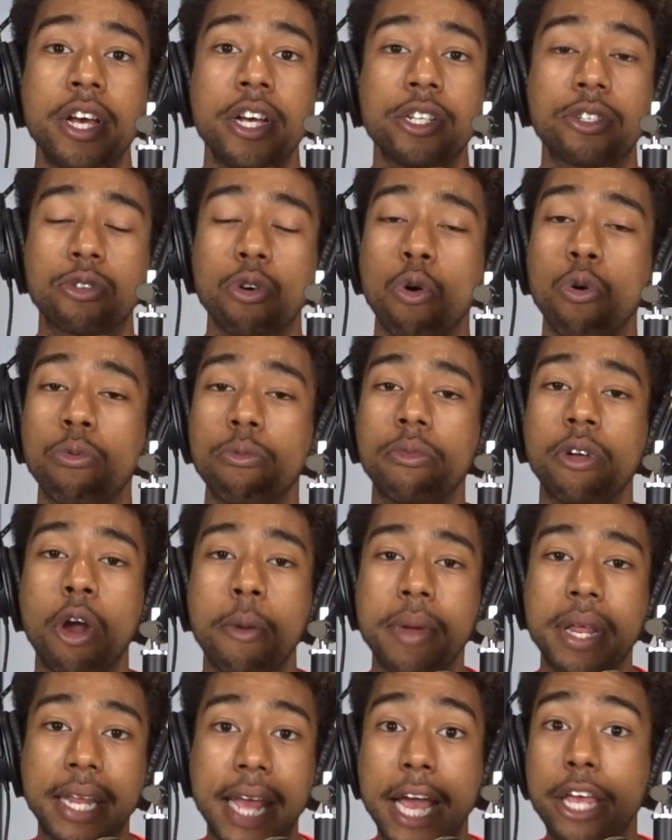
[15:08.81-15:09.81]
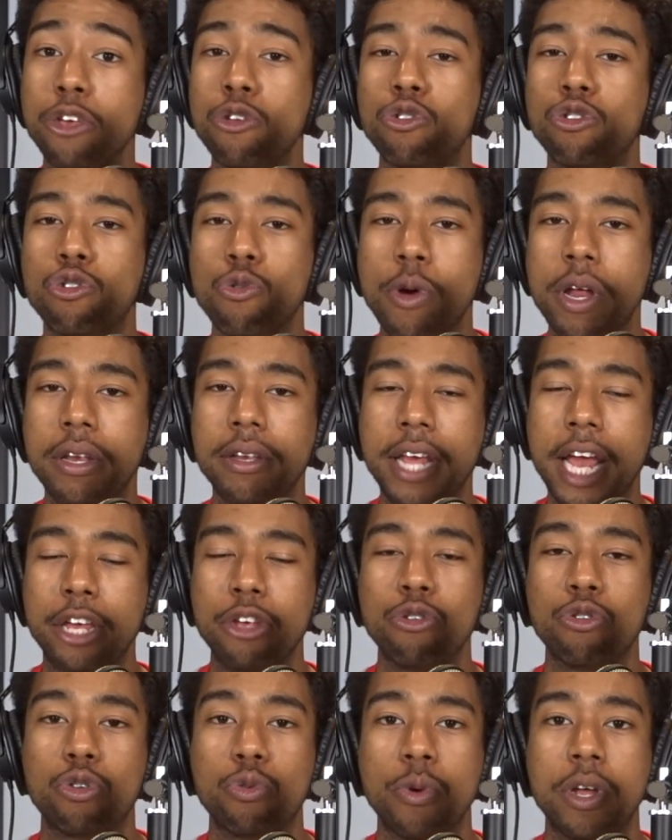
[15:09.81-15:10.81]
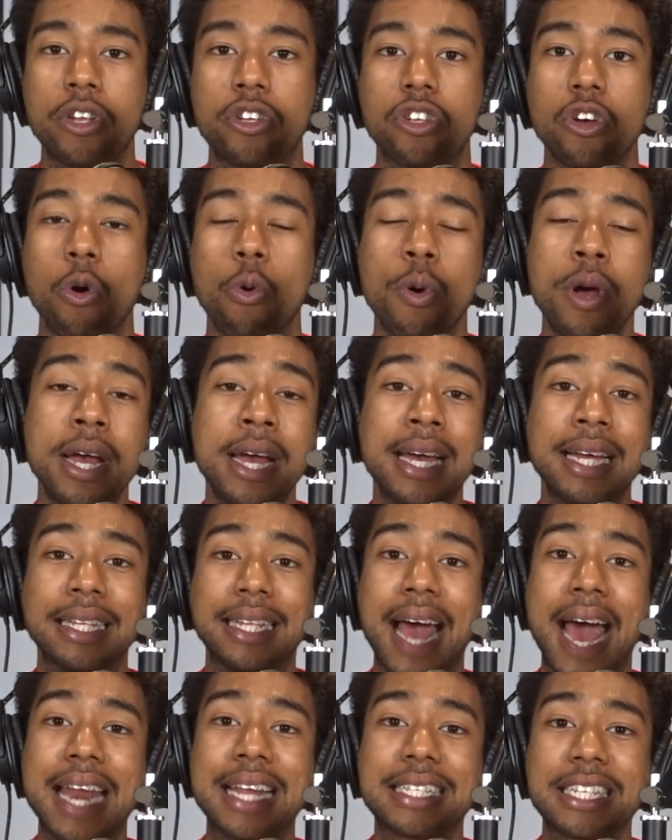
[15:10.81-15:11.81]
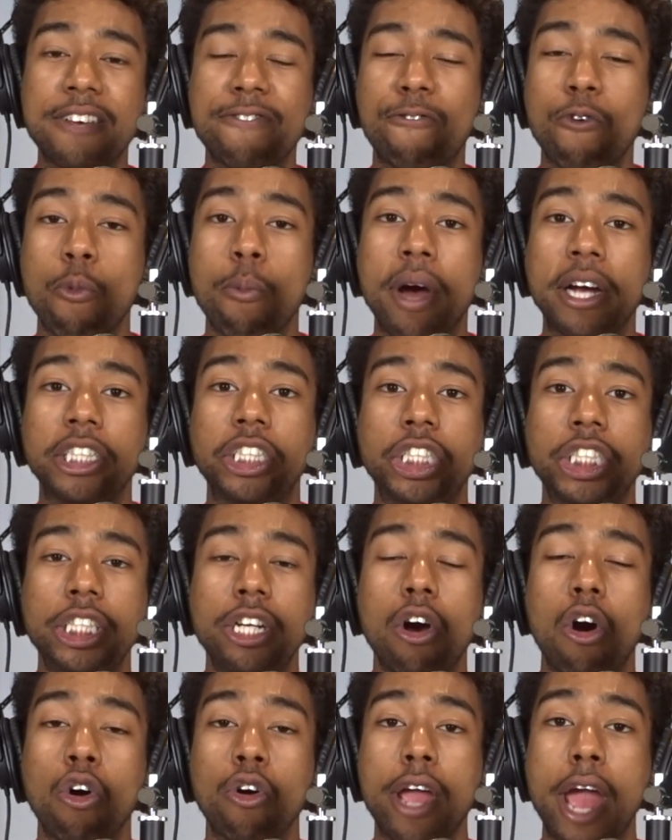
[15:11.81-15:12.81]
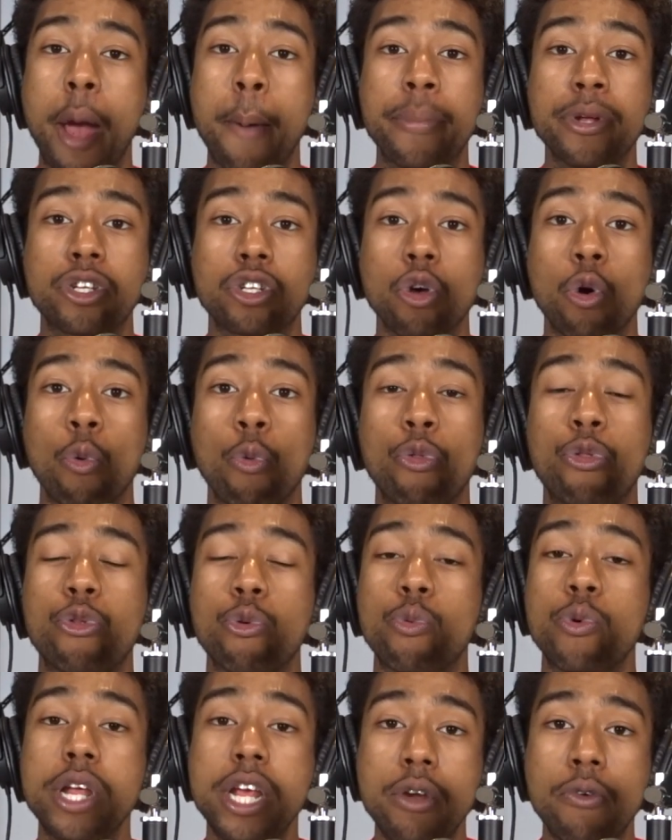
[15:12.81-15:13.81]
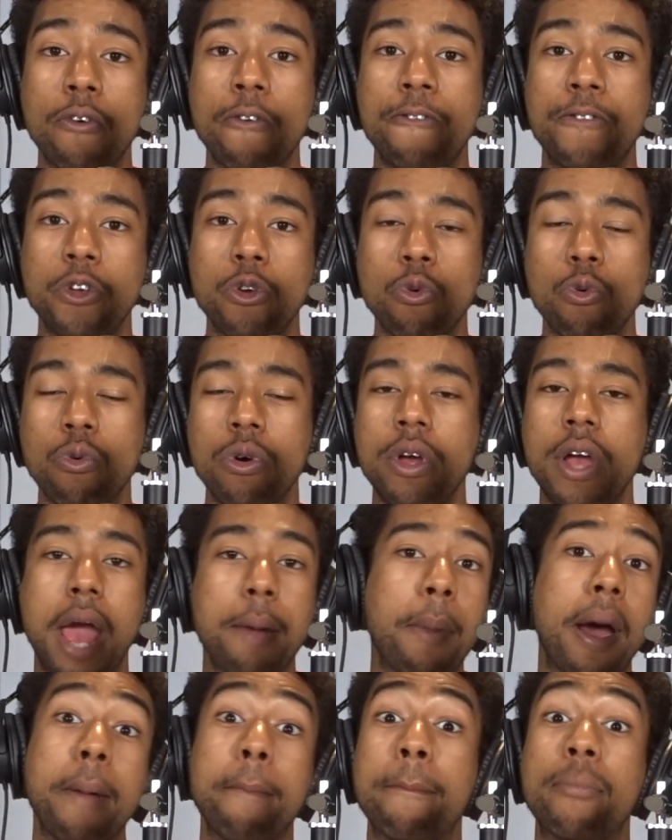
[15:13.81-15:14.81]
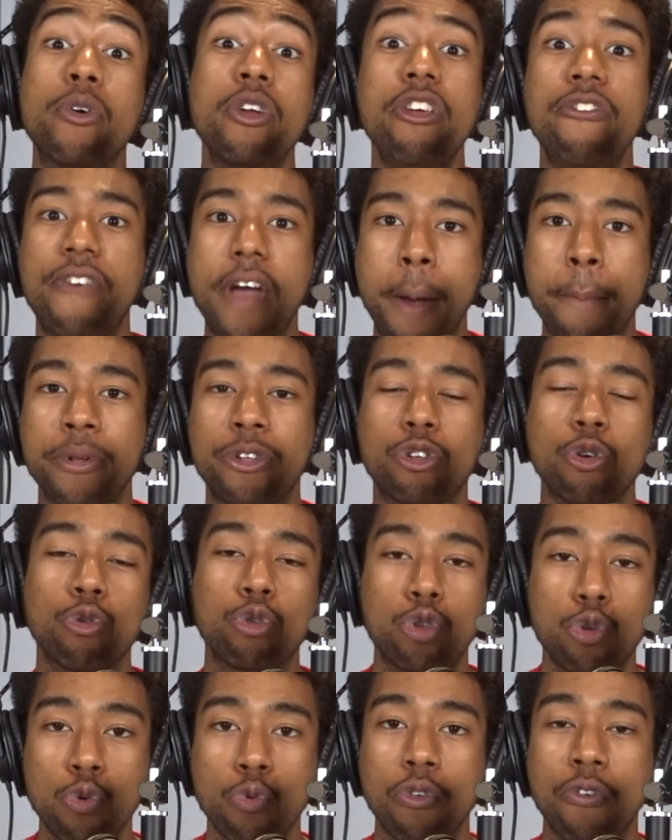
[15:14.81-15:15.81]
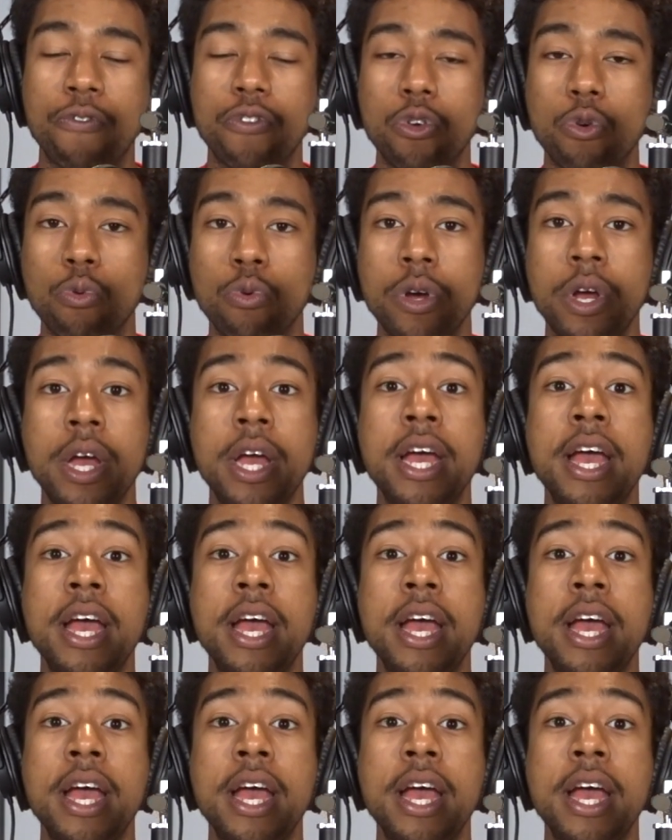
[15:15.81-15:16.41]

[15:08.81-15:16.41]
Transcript: So, you know what I mean? Get used to it. So that is it for my She-Hulk episode 3 review and my brief episode 2 review.